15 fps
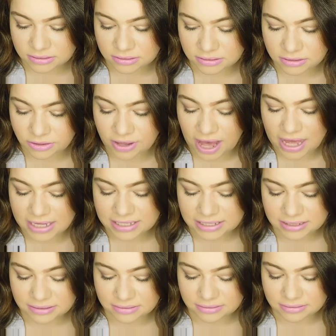you
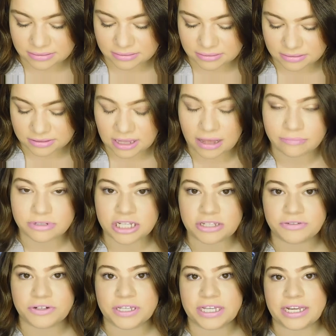guys, I'm just
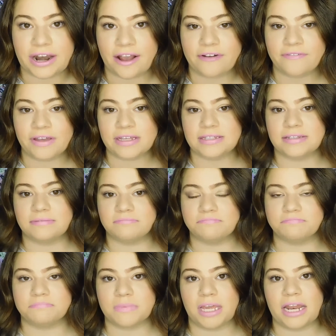really nervous.
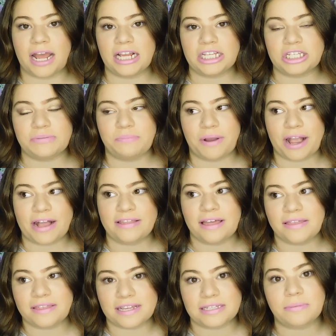And I just pray
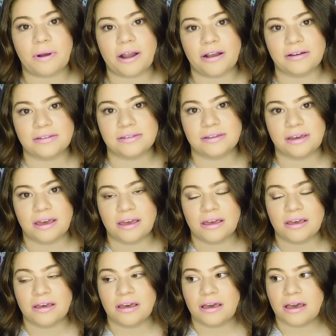that this works.
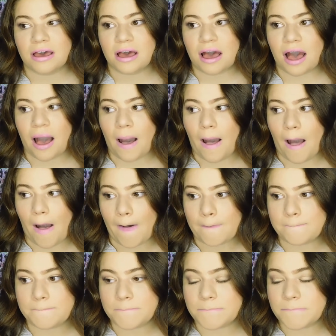
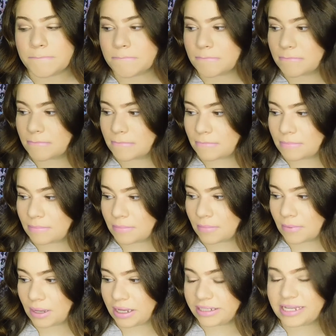
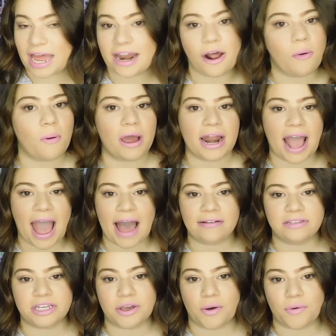Because I don't want to have
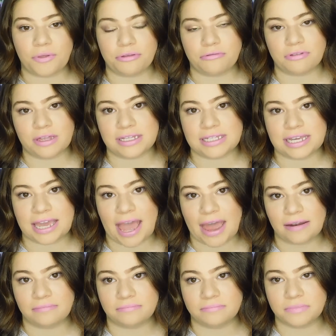to go through this again.